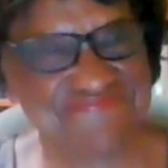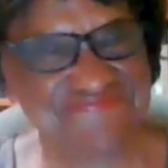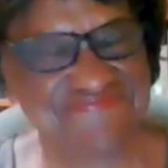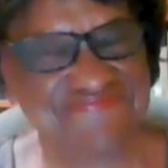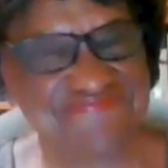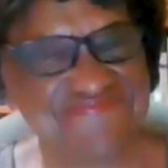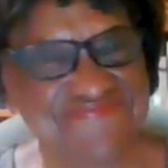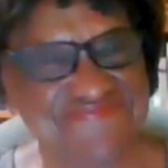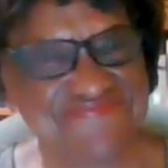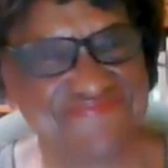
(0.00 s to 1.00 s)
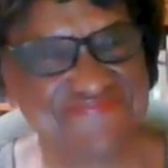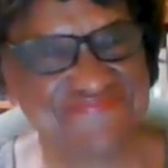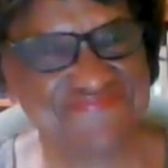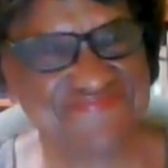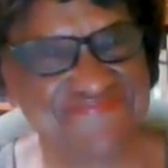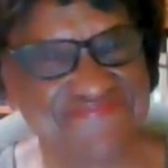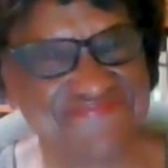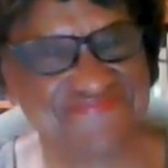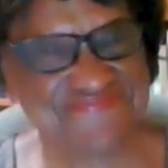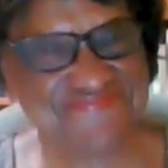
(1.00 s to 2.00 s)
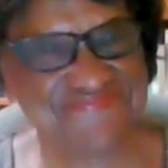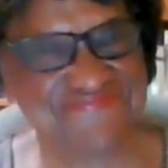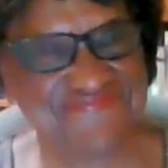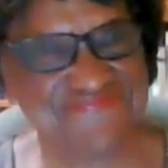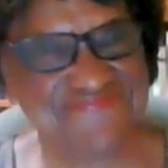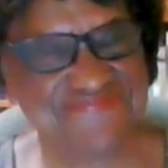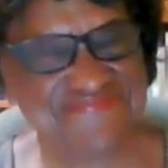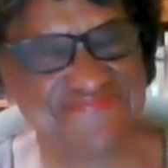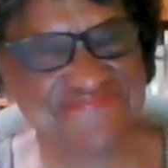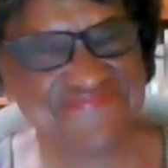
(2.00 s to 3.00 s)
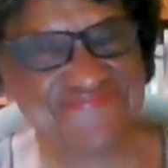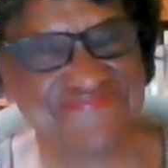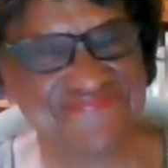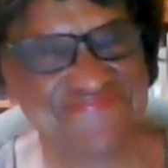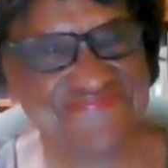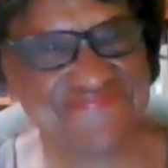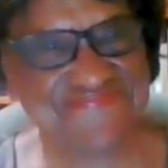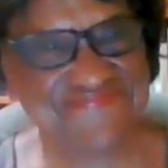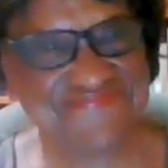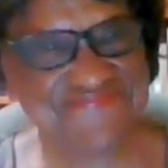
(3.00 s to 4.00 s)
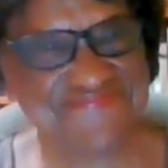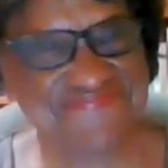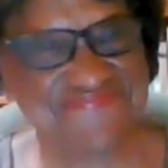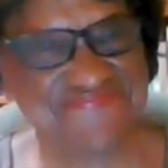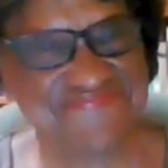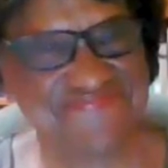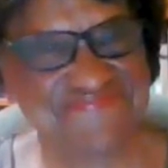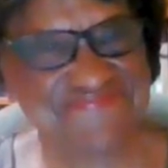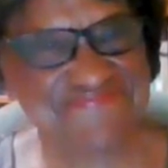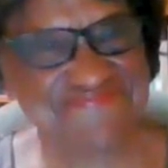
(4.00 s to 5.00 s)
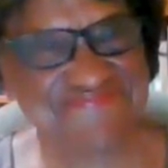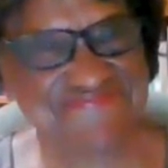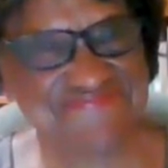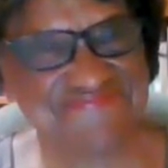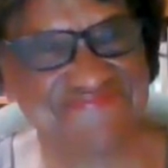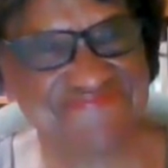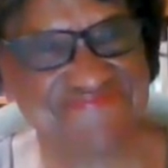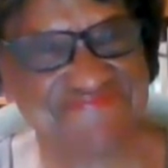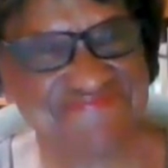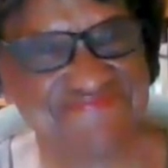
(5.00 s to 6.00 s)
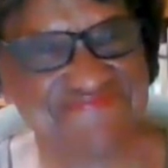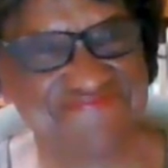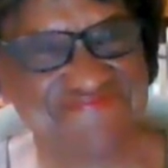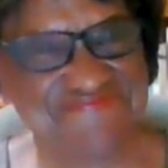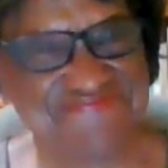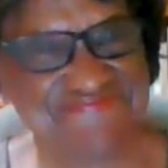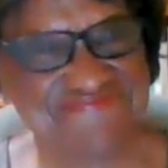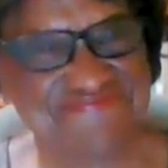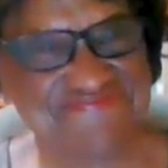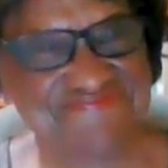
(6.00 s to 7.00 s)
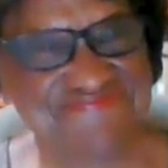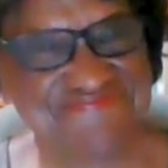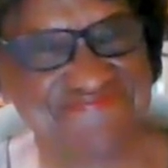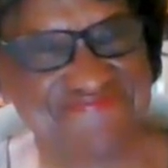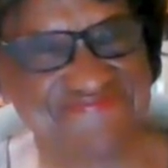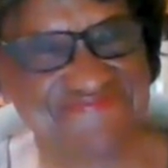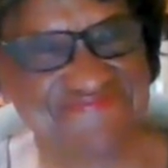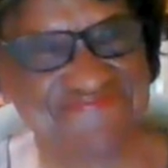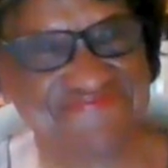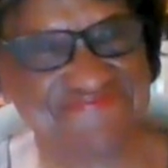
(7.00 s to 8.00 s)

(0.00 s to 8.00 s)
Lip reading: (silent)